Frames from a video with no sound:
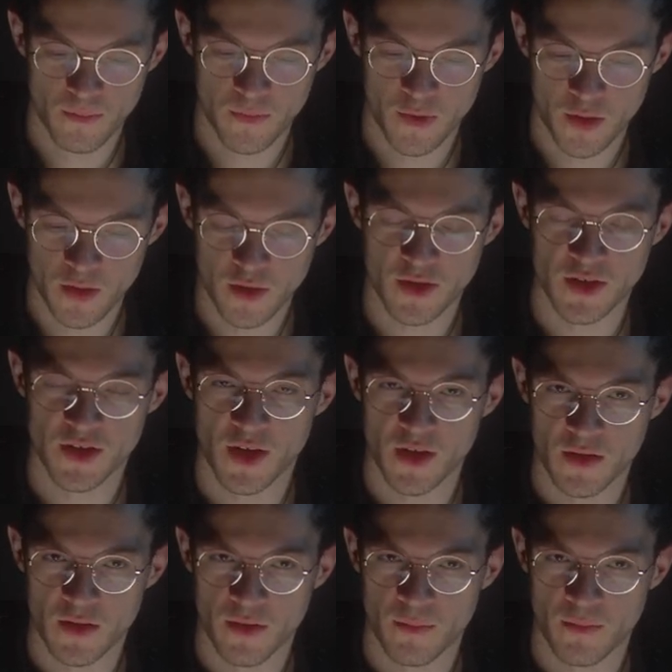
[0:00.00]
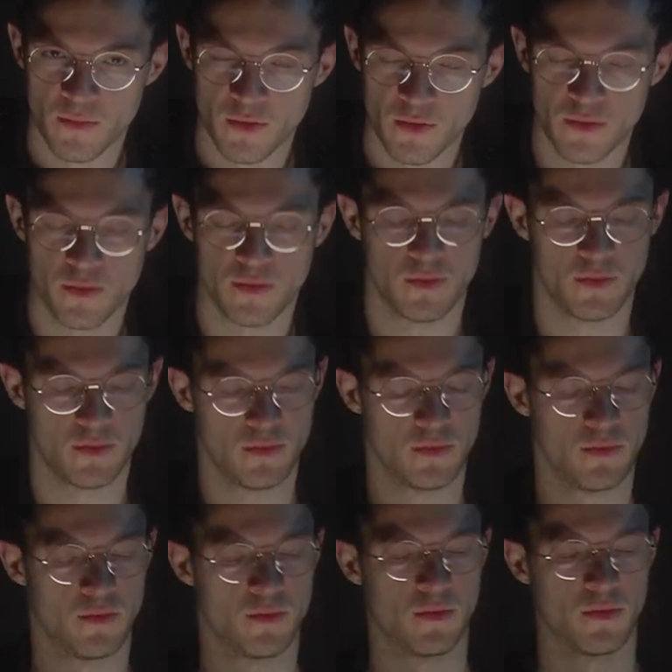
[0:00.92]
lucky I am.
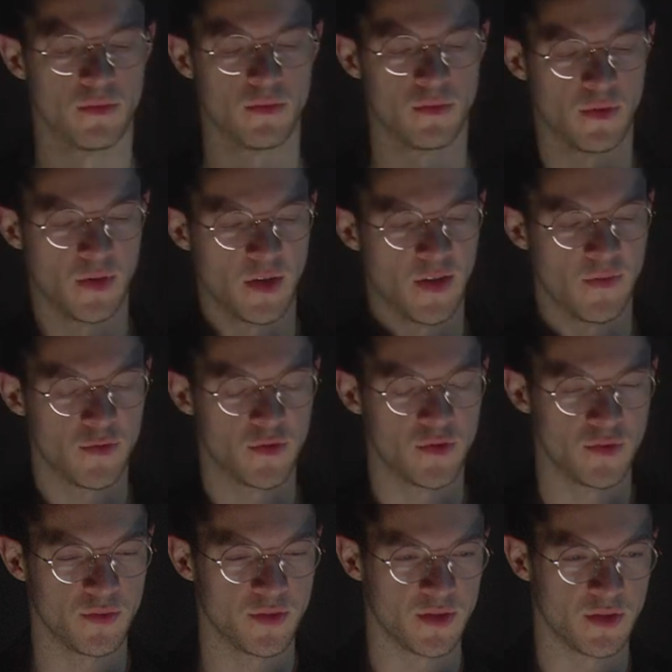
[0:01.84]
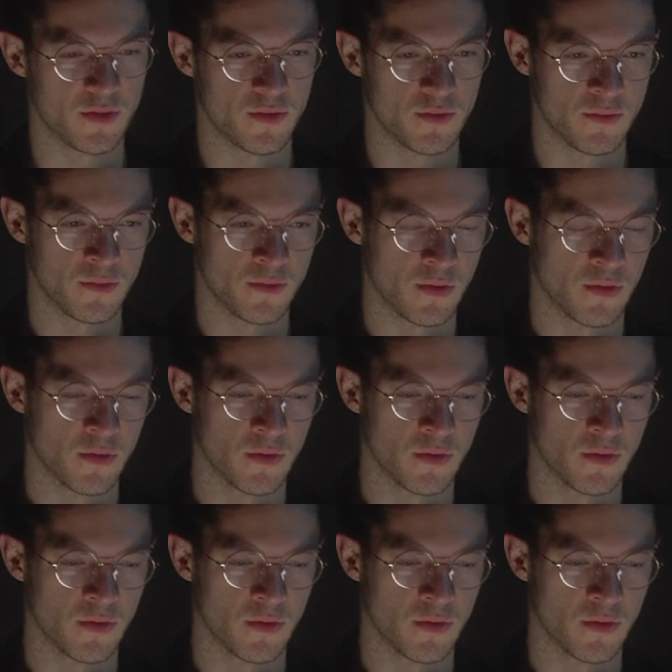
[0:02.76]
I have a duty to